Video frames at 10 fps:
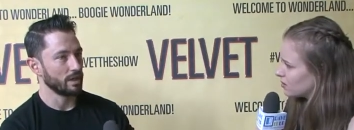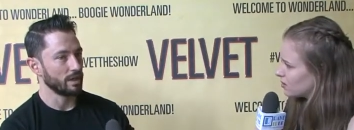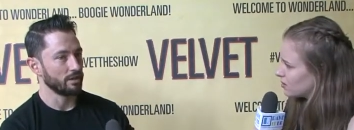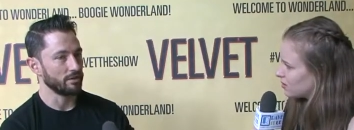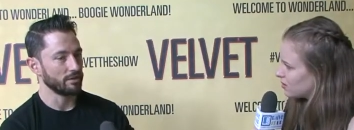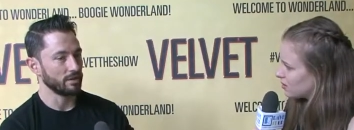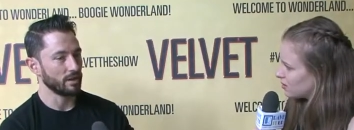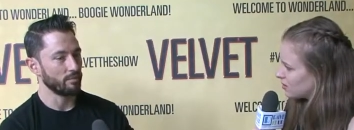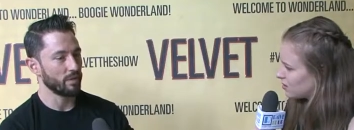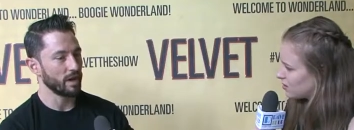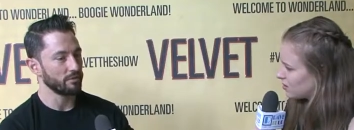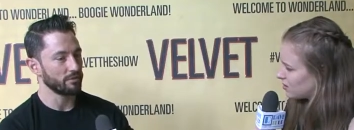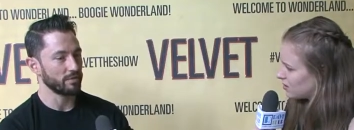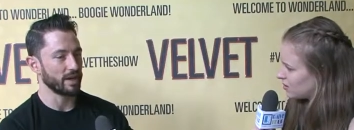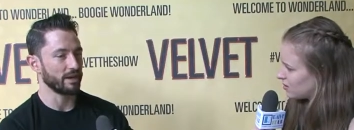Speaker 1: And
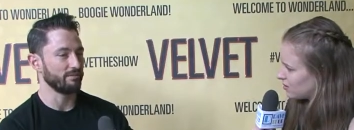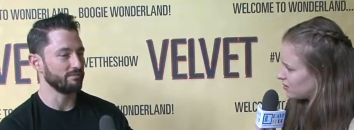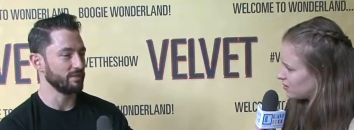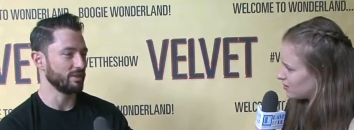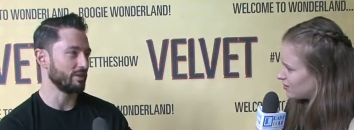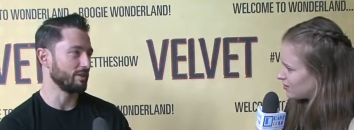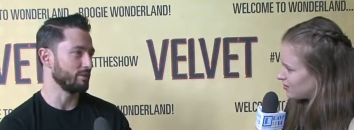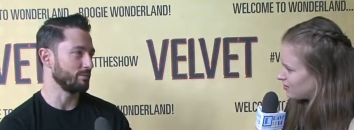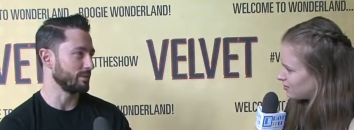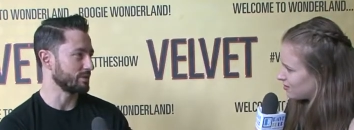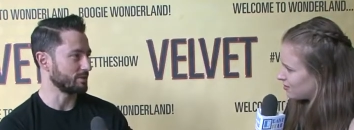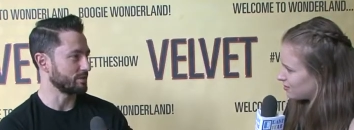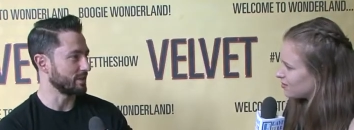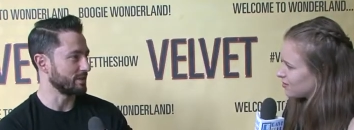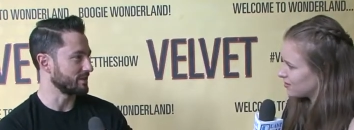apart from that, I've, little
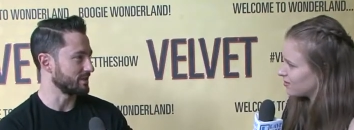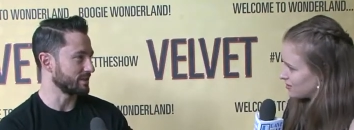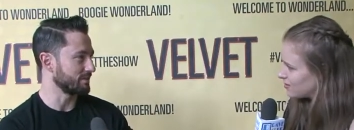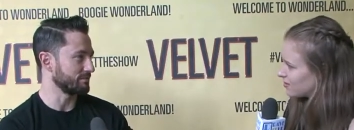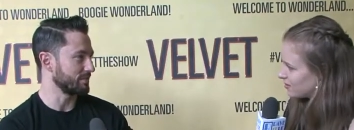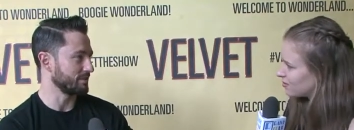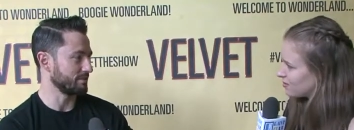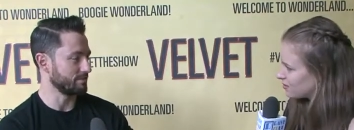muscle strains and stuff that,